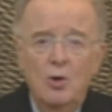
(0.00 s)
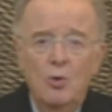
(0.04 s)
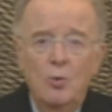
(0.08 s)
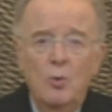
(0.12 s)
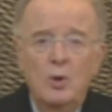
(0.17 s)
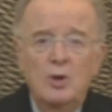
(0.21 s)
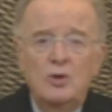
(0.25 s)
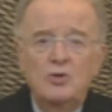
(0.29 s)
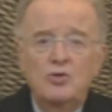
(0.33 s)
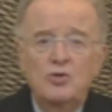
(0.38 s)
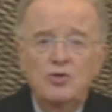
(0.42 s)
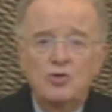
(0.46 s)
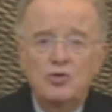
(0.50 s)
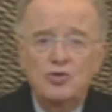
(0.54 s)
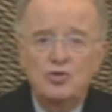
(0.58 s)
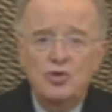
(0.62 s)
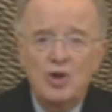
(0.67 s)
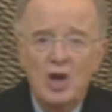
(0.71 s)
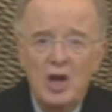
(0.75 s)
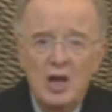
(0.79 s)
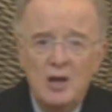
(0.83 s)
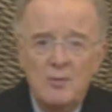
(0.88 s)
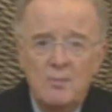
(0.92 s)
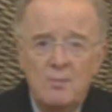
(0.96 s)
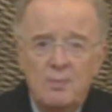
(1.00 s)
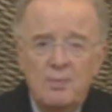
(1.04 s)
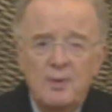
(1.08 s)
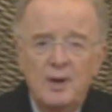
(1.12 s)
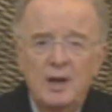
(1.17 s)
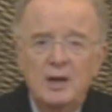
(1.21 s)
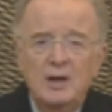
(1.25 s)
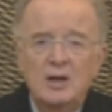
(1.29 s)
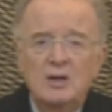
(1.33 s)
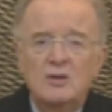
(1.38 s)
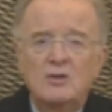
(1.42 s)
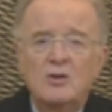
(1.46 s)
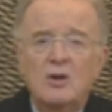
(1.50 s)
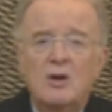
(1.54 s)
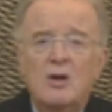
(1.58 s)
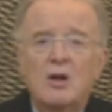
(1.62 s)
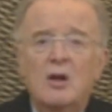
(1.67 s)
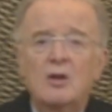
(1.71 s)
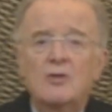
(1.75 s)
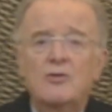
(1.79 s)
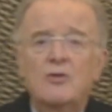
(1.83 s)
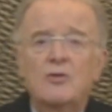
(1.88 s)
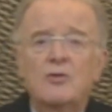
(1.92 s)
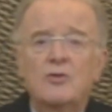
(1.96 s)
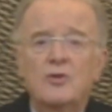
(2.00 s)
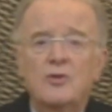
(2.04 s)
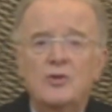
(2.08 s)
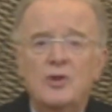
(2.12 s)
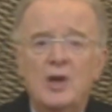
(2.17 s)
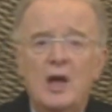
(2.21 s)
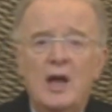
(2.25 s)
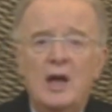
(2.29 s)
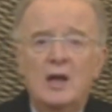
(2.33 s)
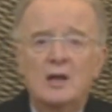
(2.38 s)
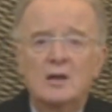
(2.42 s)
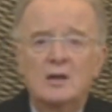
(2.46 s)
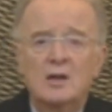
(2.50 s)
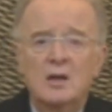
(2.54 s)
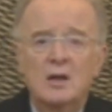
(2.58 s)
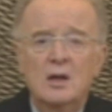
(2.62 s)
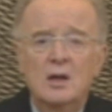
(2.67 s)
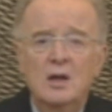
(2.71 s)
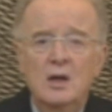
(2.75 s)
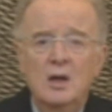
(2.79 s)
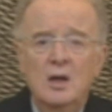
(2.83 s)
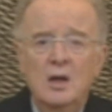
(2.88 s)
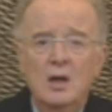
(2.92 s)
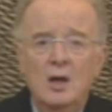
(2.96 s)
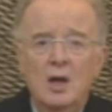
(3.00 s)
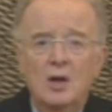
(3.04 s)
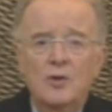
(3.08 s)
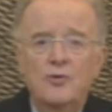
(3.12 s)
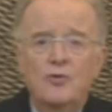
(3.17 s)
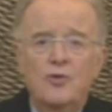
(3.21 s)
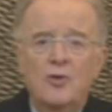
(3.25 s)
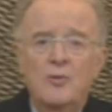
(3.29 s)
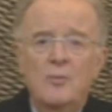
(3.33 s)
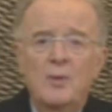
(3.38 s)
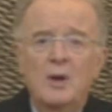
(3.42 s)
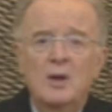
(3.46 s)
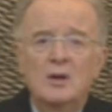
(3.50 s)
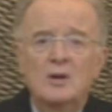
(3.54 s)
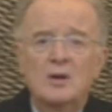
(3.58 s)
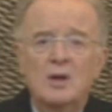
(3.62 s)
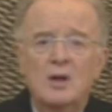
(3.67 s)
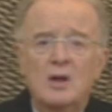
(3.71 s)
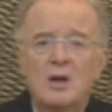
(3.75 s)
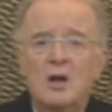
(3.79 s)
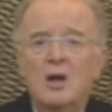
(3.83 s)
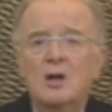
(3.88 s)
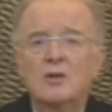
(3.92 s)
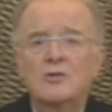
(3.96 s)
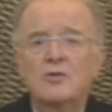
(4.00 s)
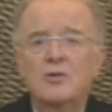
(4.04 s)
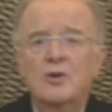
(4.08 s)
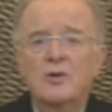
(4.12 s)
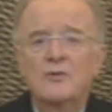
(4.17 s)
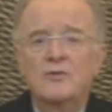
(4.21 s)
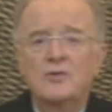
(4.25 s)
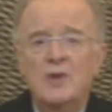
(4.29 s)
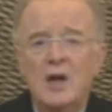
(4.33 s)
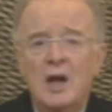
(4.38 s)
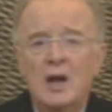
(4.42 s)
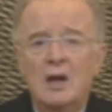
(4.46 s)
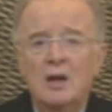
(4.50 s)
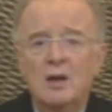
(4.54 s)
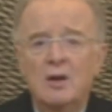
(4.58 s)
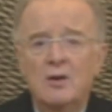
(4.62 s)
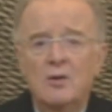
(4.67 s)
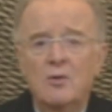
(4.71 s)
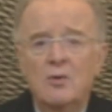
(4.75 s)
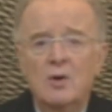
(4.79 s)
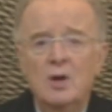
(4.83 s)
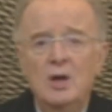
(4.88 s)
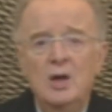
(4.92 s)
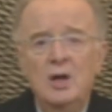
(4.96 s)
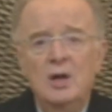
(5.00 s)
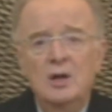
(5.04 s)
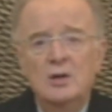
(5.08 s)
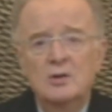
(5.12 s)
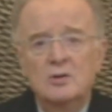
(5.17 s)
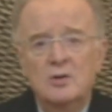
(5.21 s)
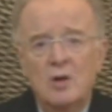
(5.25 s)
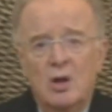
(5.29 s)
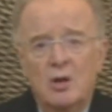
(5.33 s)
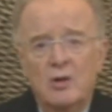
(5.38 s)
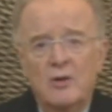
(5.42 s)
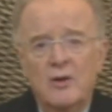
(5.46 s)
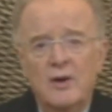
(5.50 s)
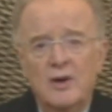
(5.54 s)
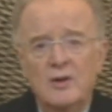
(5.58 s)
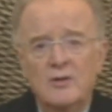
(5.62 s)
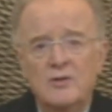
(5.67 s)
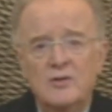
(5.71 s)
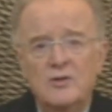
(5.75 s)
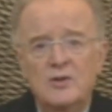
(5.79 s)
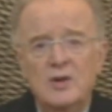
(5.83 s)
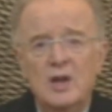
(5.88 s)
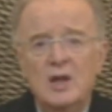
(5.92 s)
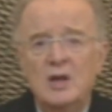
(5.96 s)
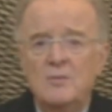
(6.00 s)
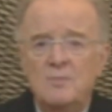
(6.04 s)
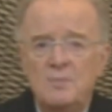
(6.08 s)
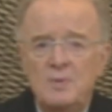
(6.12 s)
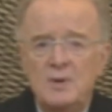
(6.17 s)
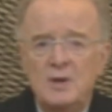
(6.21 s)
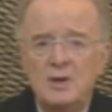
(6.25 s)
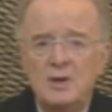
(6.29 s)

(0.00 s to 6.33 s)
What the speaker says: which shape an intercultural society and foment a culture of dialogue, tolerance, and